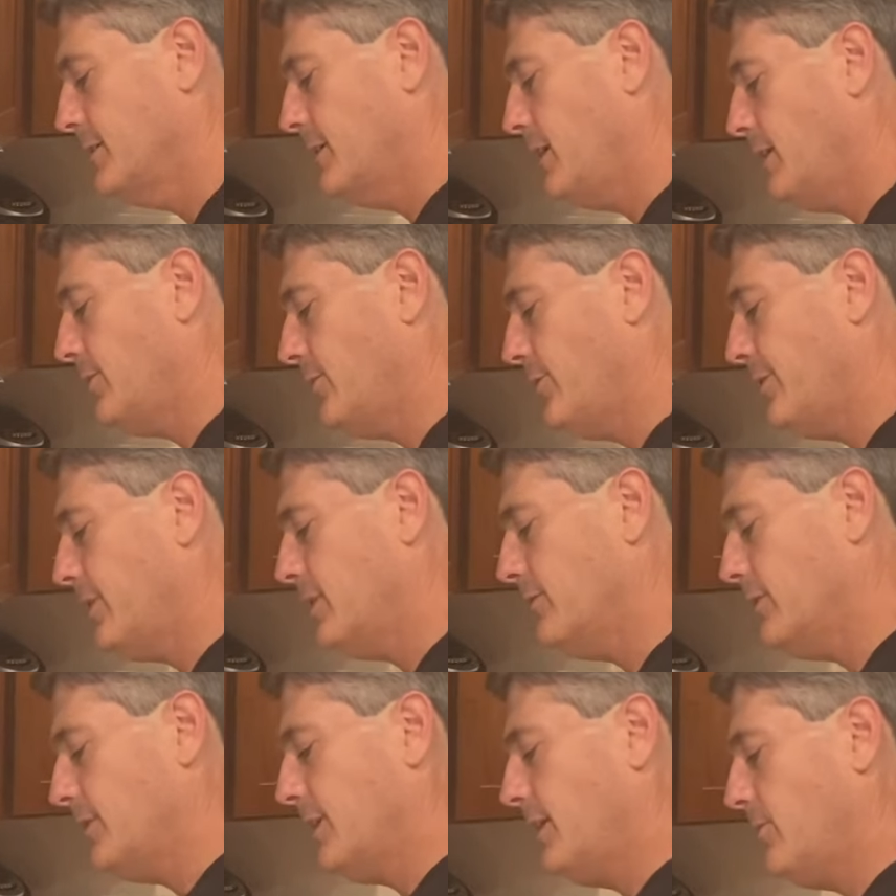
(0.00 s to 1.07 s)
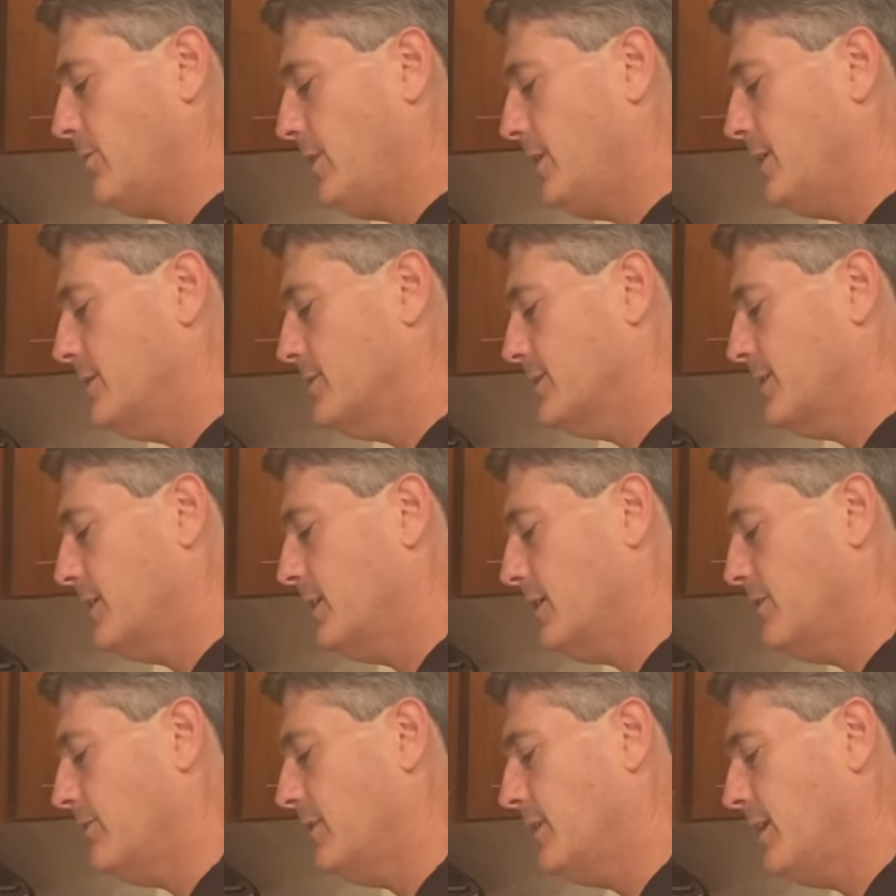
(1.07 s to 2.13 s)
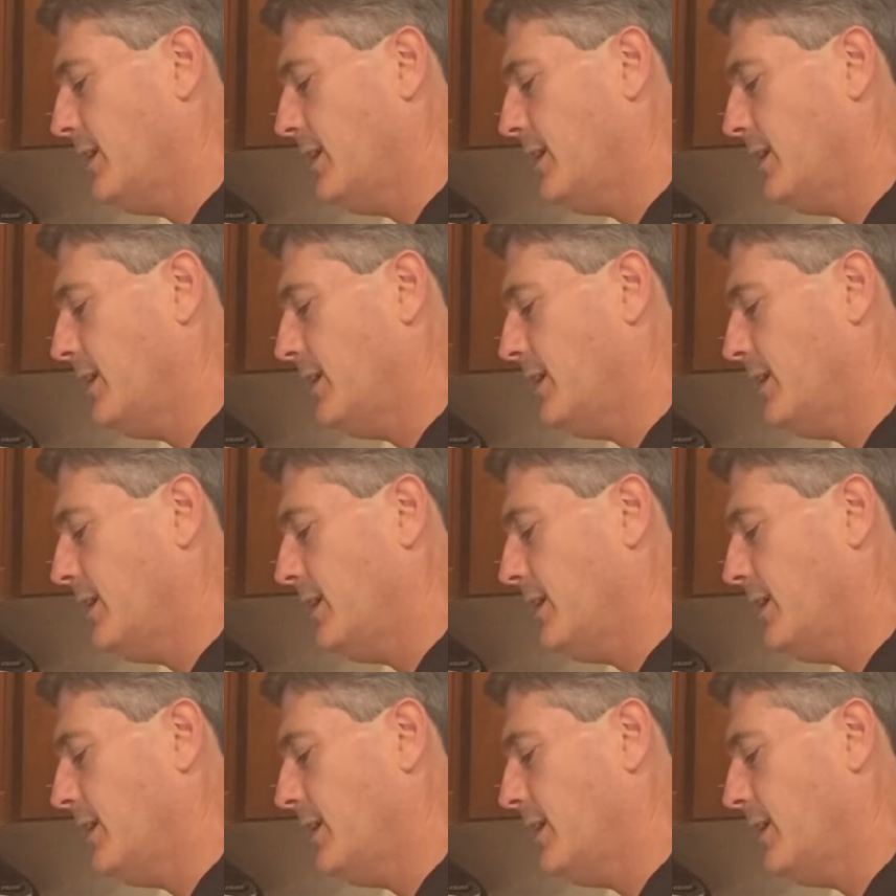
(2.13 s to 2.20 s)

I don't think of it that way. I just think of it